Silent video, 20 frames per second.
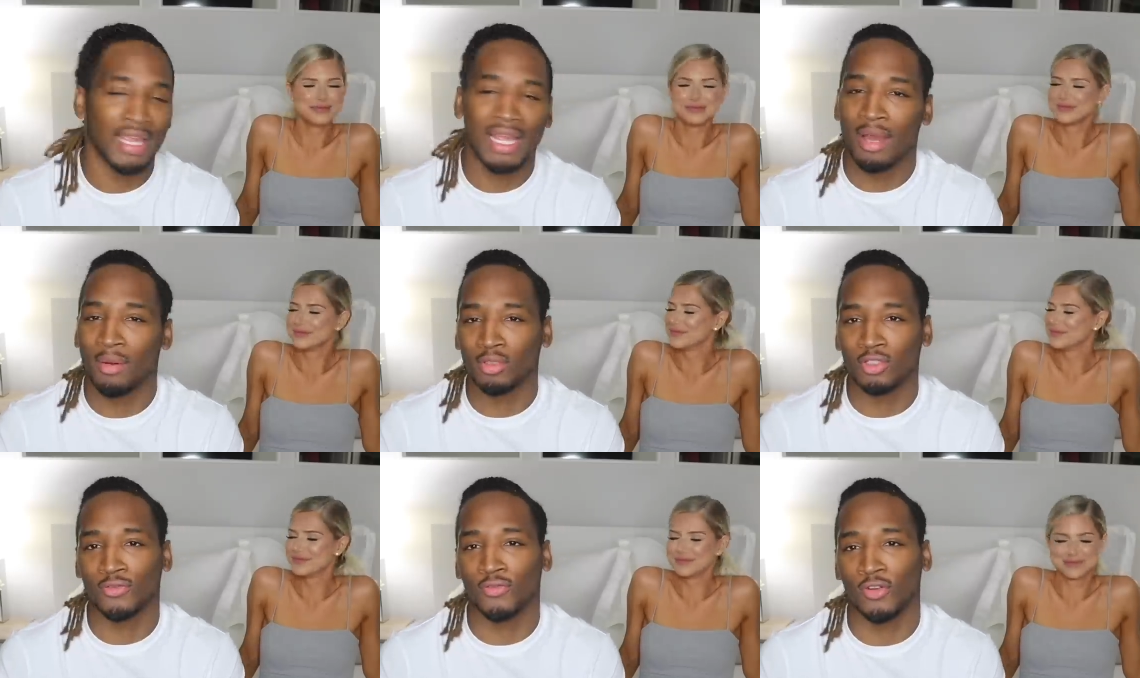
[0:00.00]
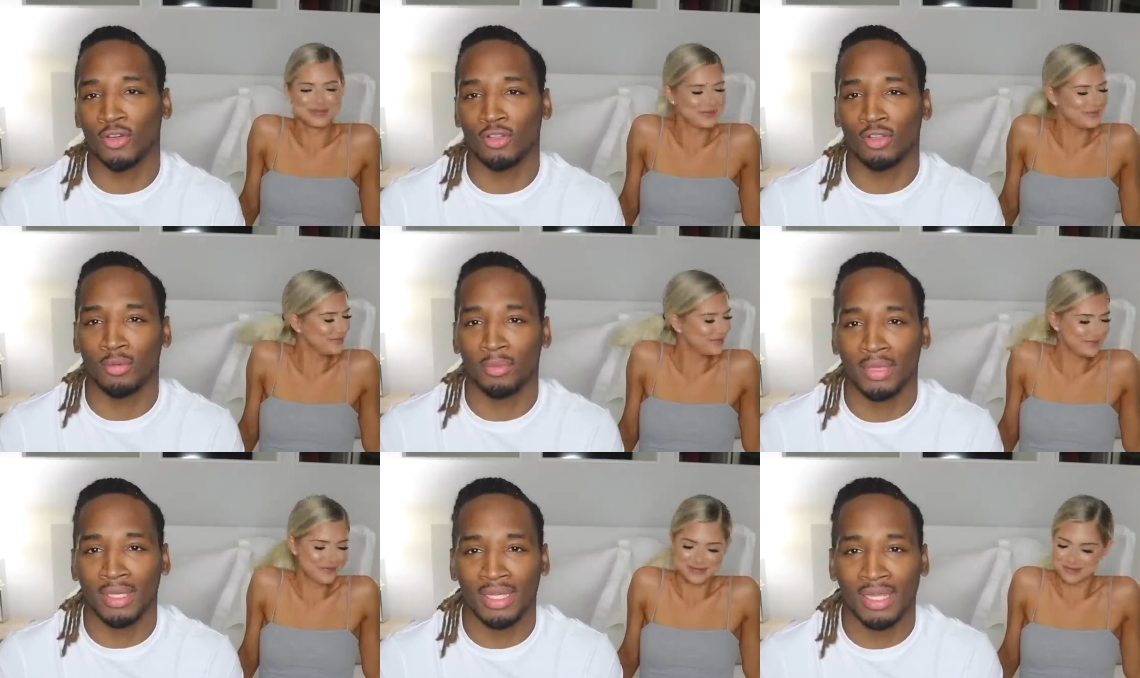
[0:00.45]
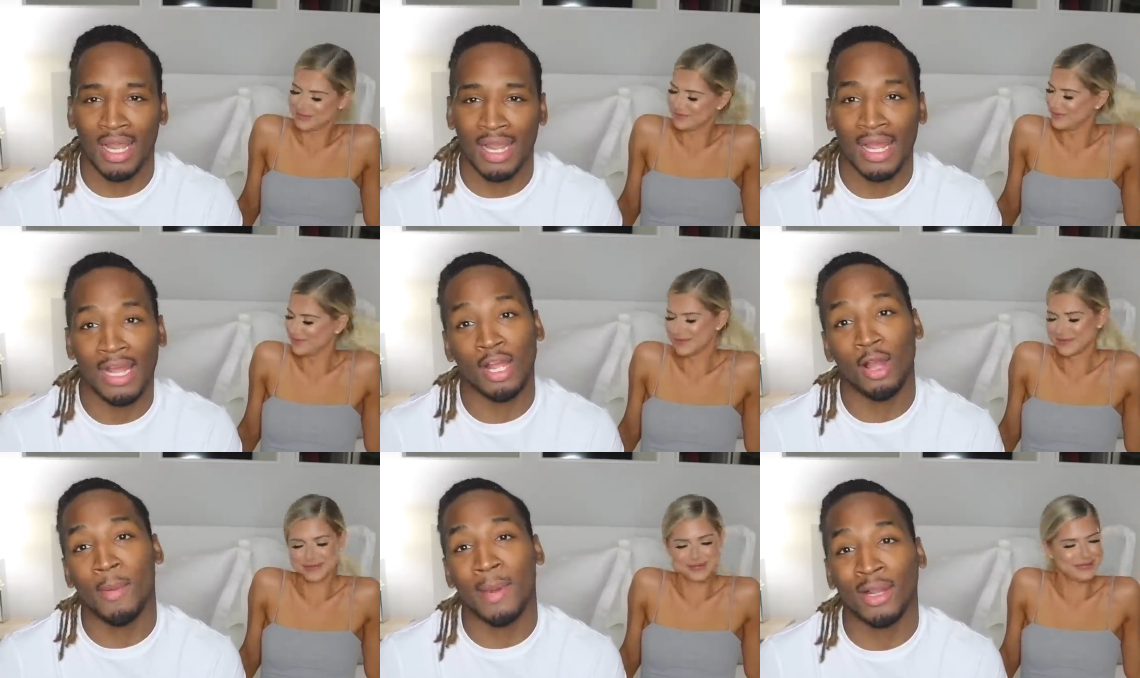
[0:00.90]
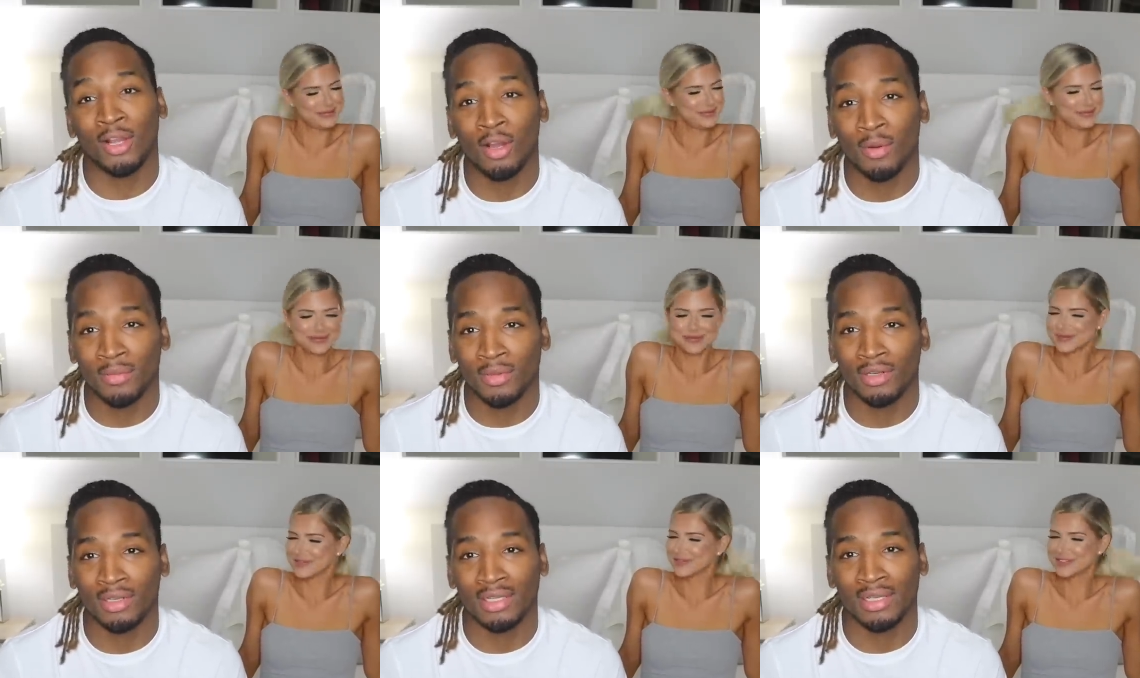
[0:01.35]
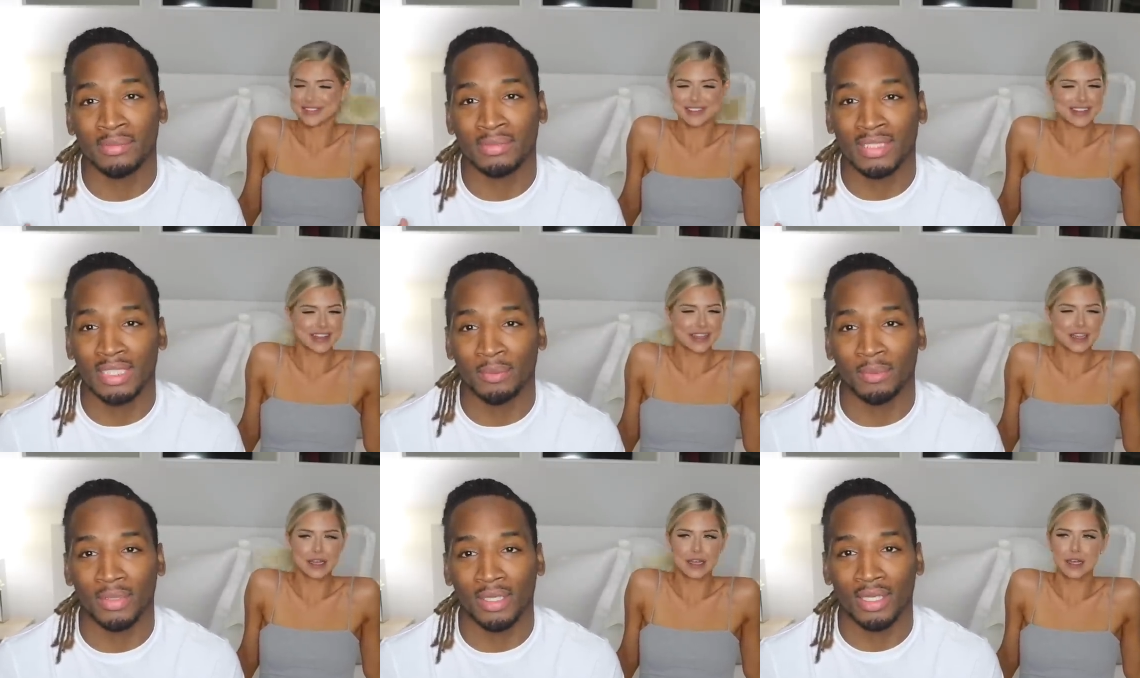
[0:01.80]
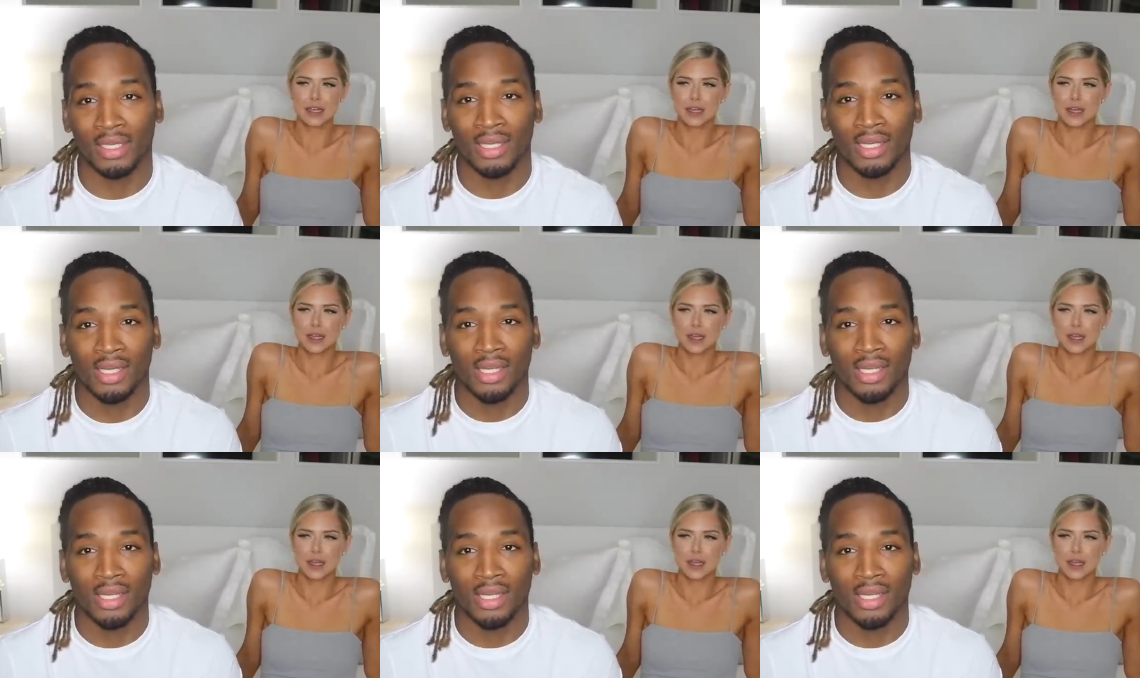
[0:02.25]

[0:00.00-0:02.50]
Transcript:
Speaker 1: hang out with you for a little bit. I gotta go back home though, cause I'm sleepy.